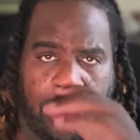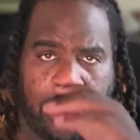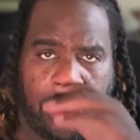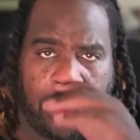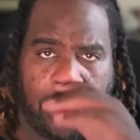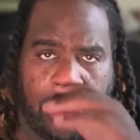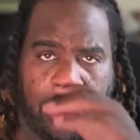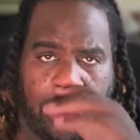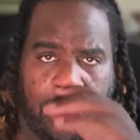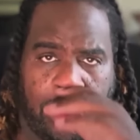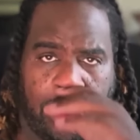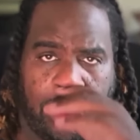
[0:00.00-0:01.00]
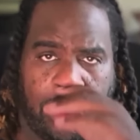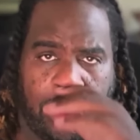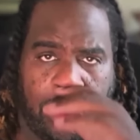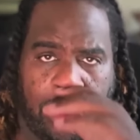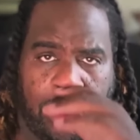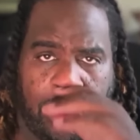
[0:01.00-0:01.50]

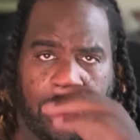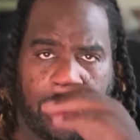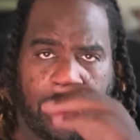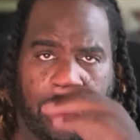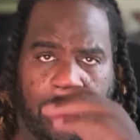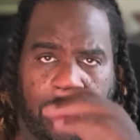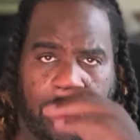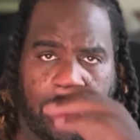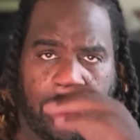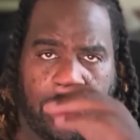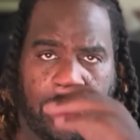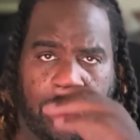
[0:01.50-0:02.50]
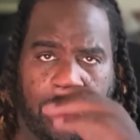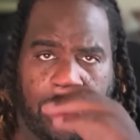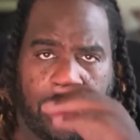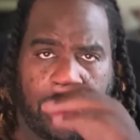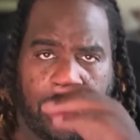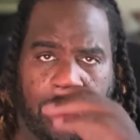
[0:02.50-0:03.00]

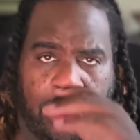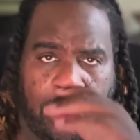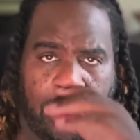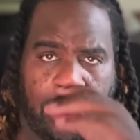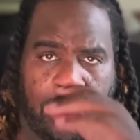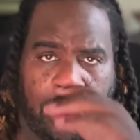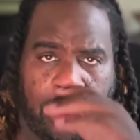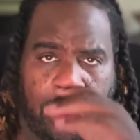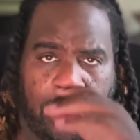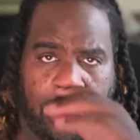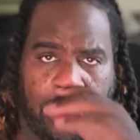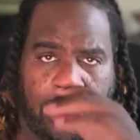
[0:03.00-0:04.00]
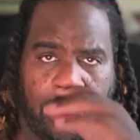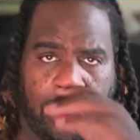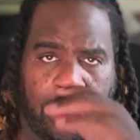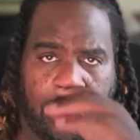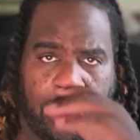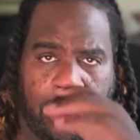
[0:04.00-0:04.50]

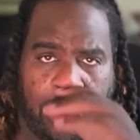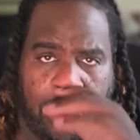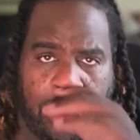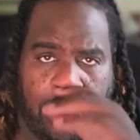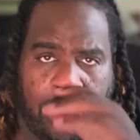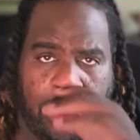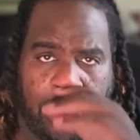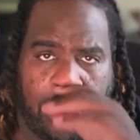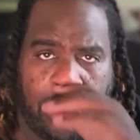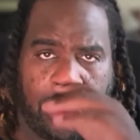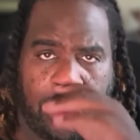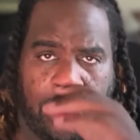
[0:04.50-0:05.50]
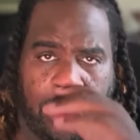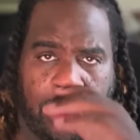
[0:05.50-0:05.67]
The person shown says nothing.